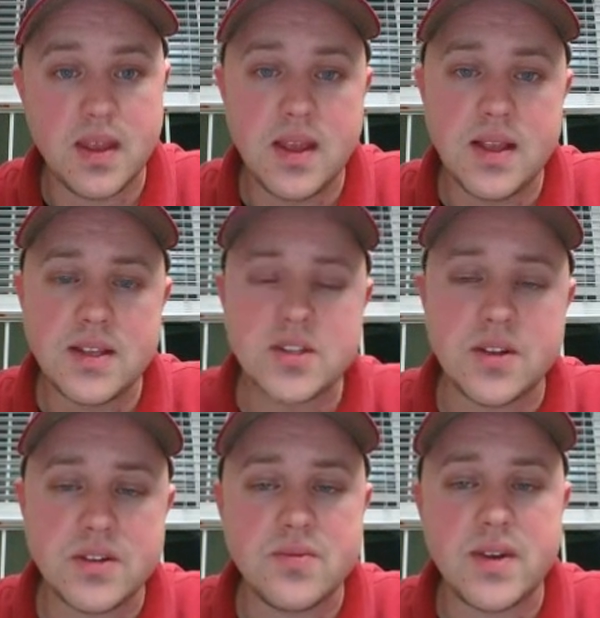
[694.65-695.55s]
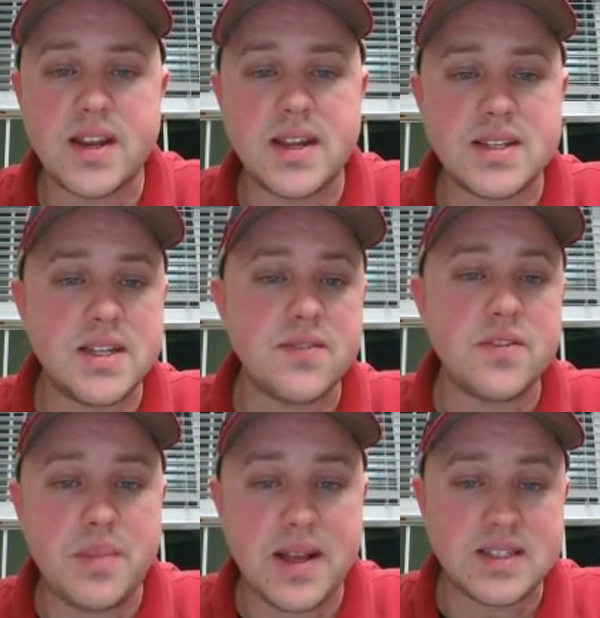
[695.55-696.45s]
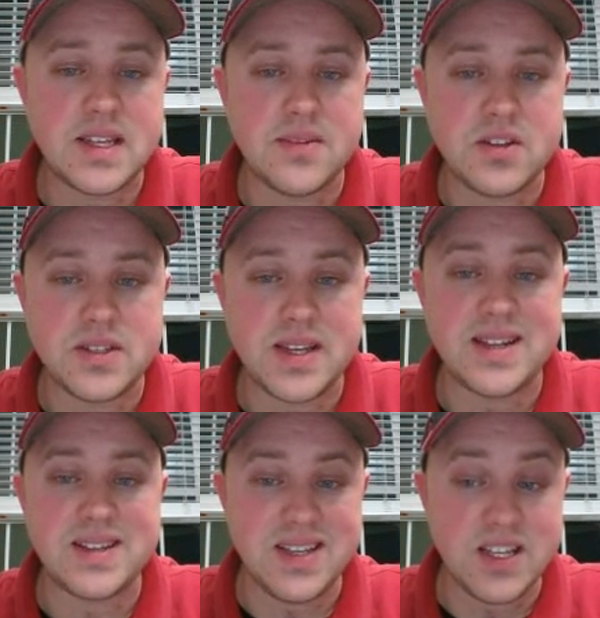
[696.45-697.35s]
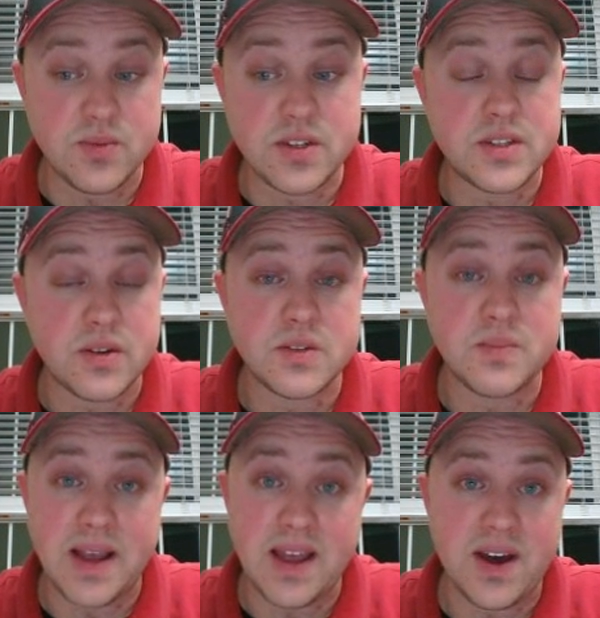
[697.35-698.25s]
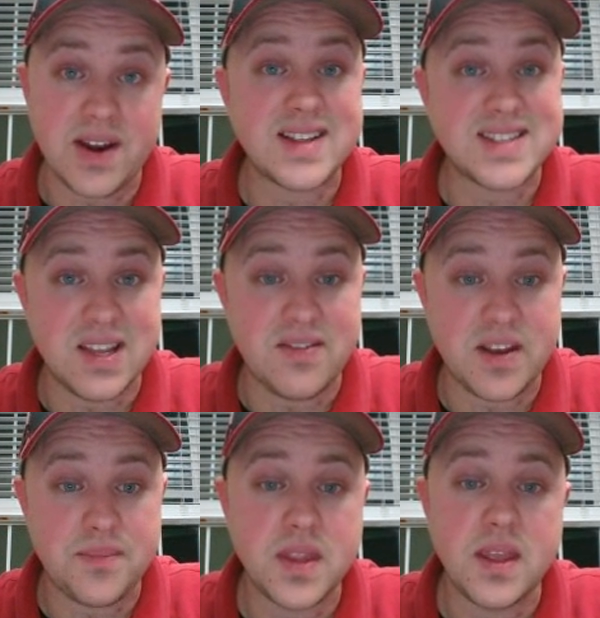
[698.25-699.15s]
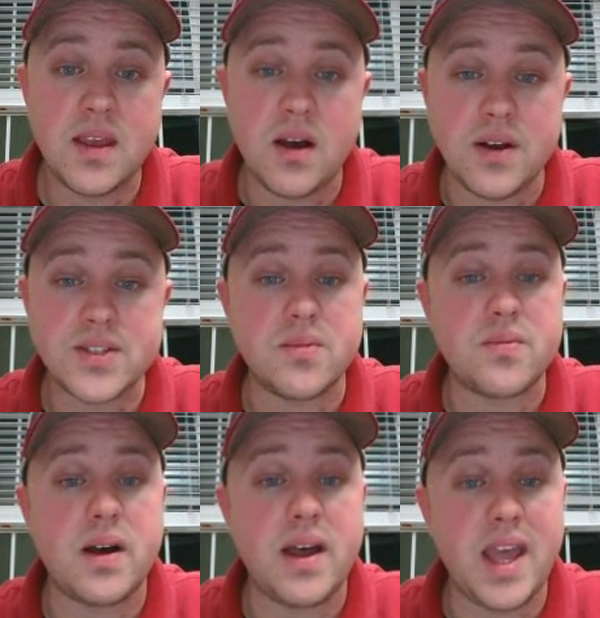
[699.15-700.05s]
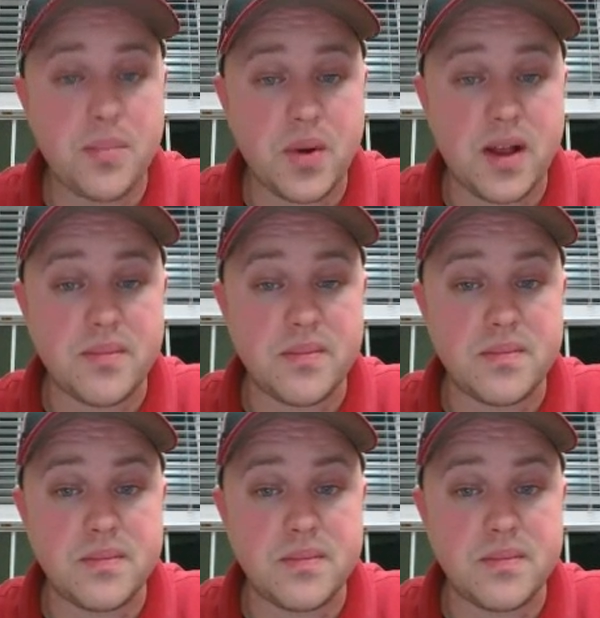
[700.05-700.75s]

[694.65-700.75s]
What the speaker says: So learn to recognize different pest damages and disease, which is known as biotic. It's living. Also, abiotic